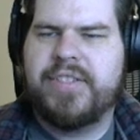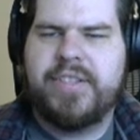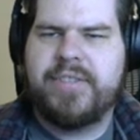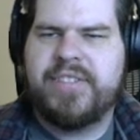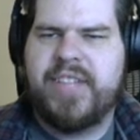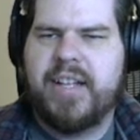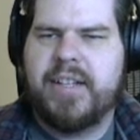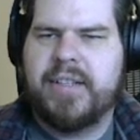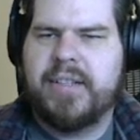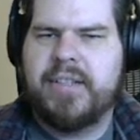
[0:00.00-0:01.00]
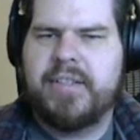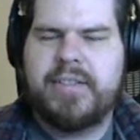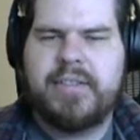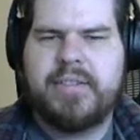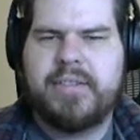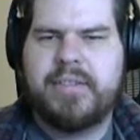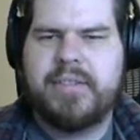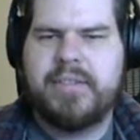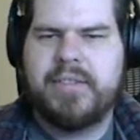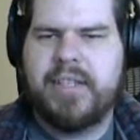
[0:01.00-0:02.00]
to your cell.
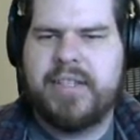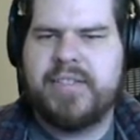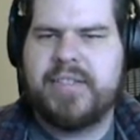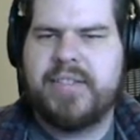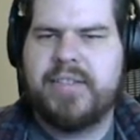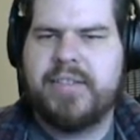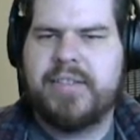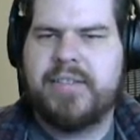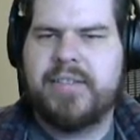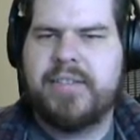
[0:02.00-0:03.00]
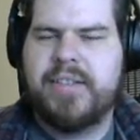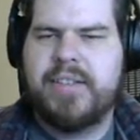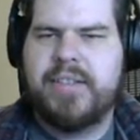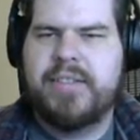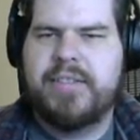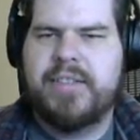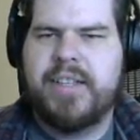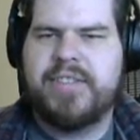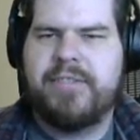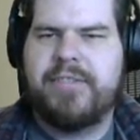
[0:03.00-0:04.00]

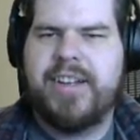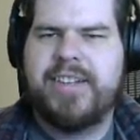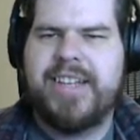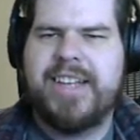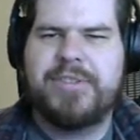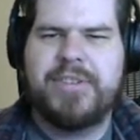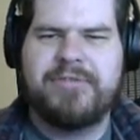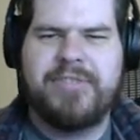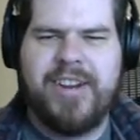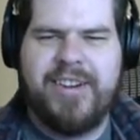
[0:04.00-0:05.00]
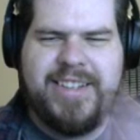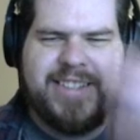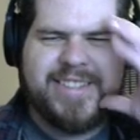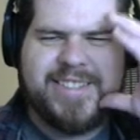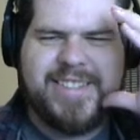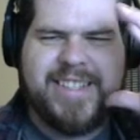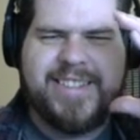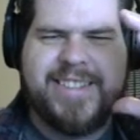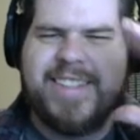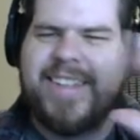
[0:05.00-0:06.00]
That's our friend. Yeah, you can very
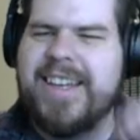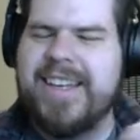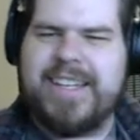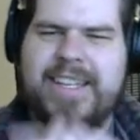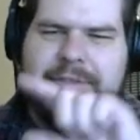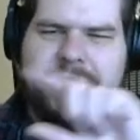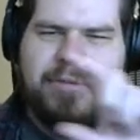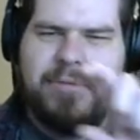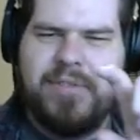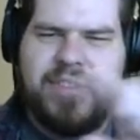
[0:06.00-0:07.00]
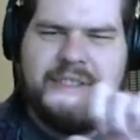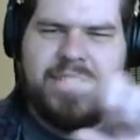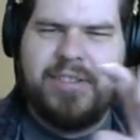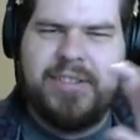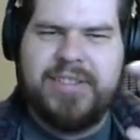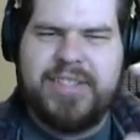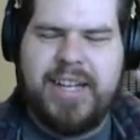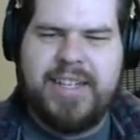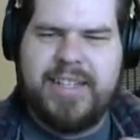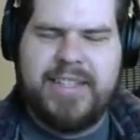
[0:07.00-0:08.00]
distinctly, even through the little
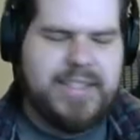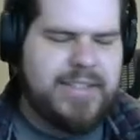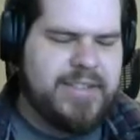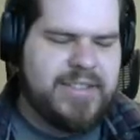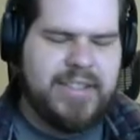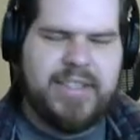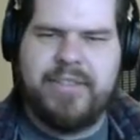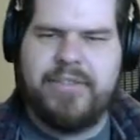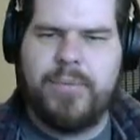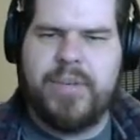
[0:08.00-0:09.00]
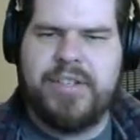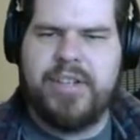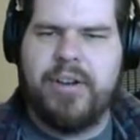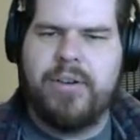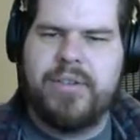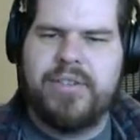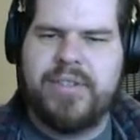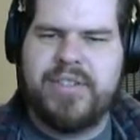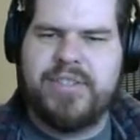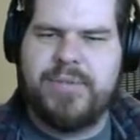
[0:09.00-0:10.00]
tiny slit of the window, you
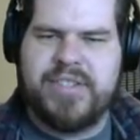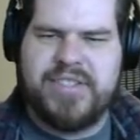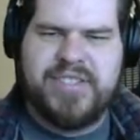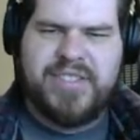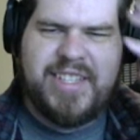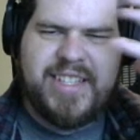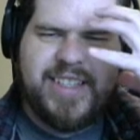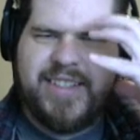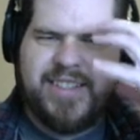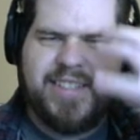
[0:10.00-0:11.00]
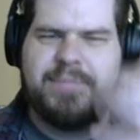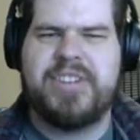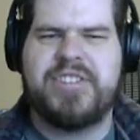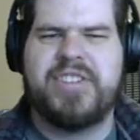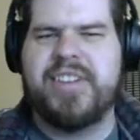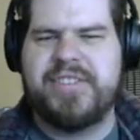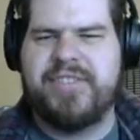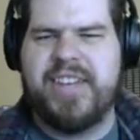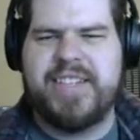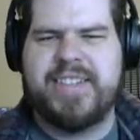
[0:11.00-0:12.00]
can see the expression on his
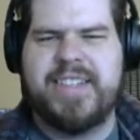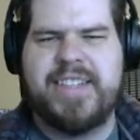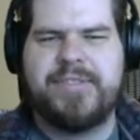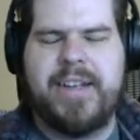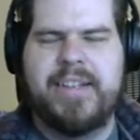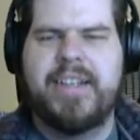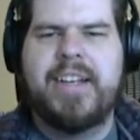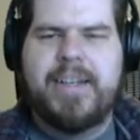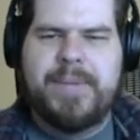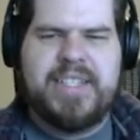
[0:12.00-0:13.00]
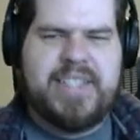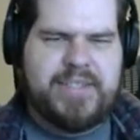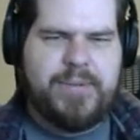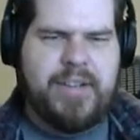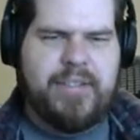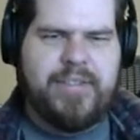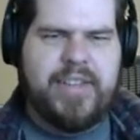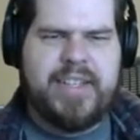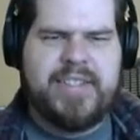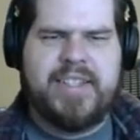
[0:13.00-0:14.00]
face, and that's great because that's one of the
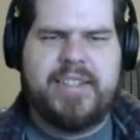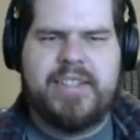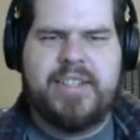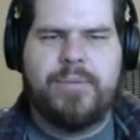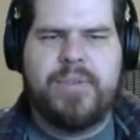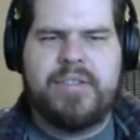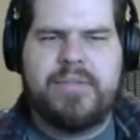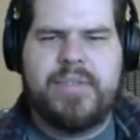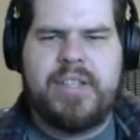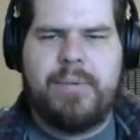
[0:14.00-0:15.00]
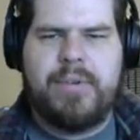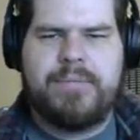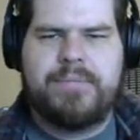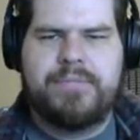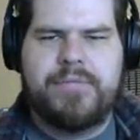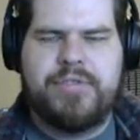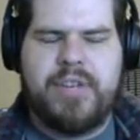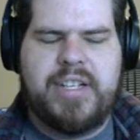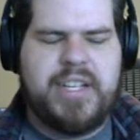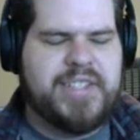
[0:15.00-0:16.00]
things that when they were
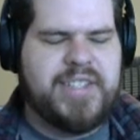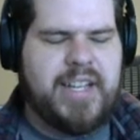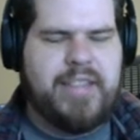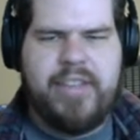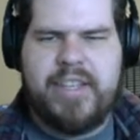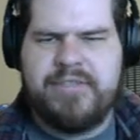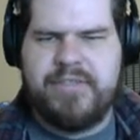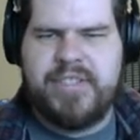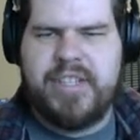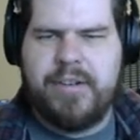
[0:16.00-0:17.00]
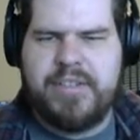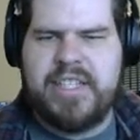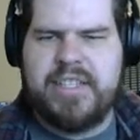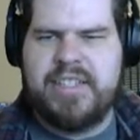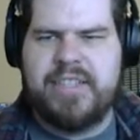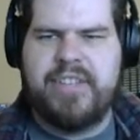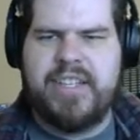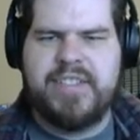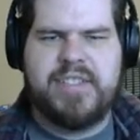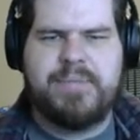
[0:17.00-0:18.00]
trying to design things for CRT
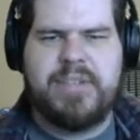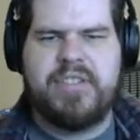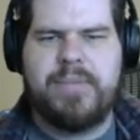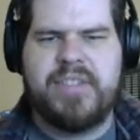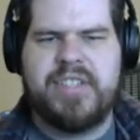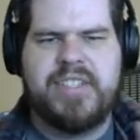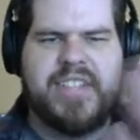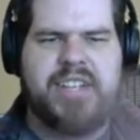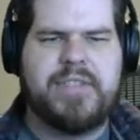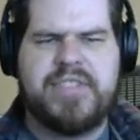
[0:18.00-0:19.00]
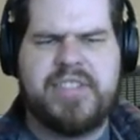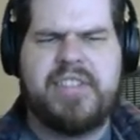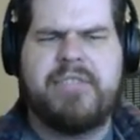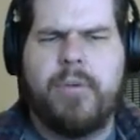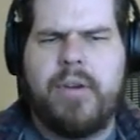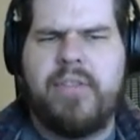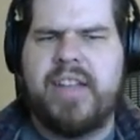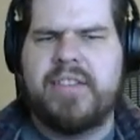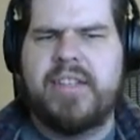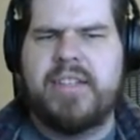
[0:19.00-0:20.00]
TVs, and especially with the Nintendo 64
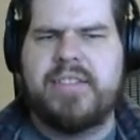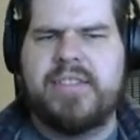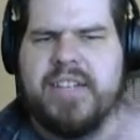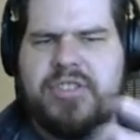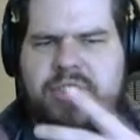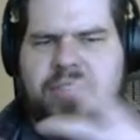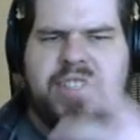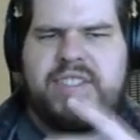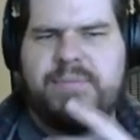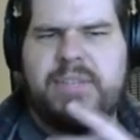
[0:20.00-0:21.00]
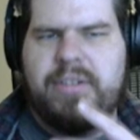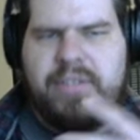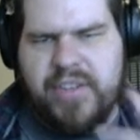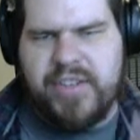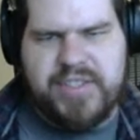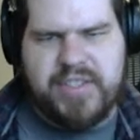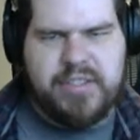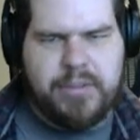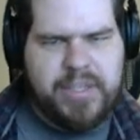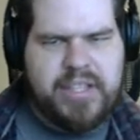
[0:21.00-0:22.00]
that intentionally smeared things a
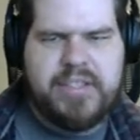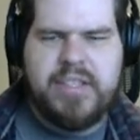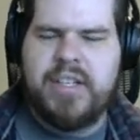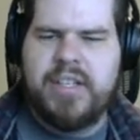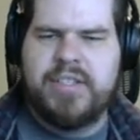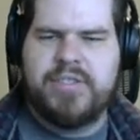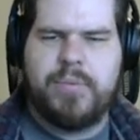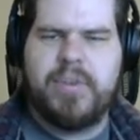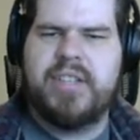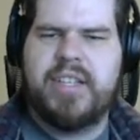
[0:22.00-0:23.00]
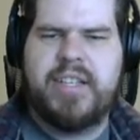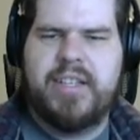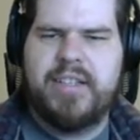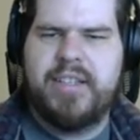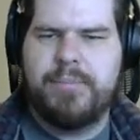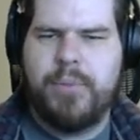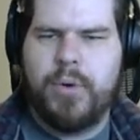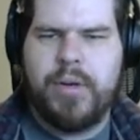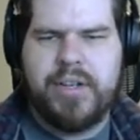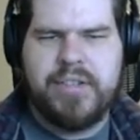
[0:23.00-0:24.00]
little bit, it's really
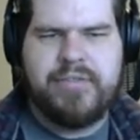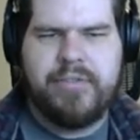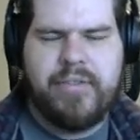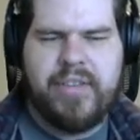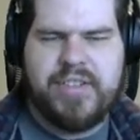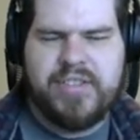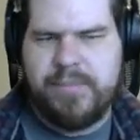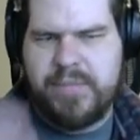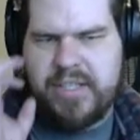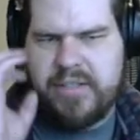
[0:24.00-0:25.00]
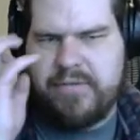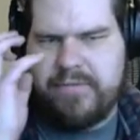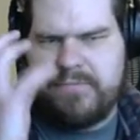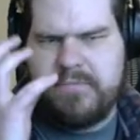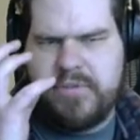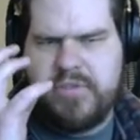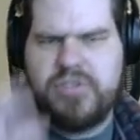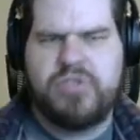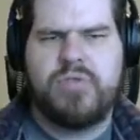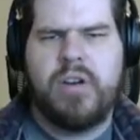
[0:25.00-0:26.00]
important for things to be
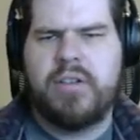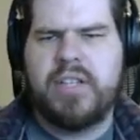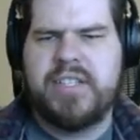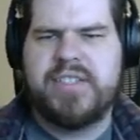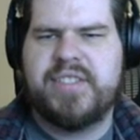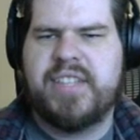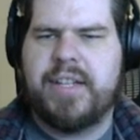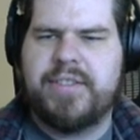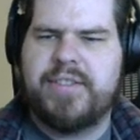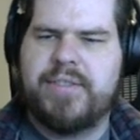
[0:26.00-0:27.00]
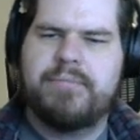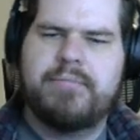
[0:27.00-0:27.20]
strongly distinct.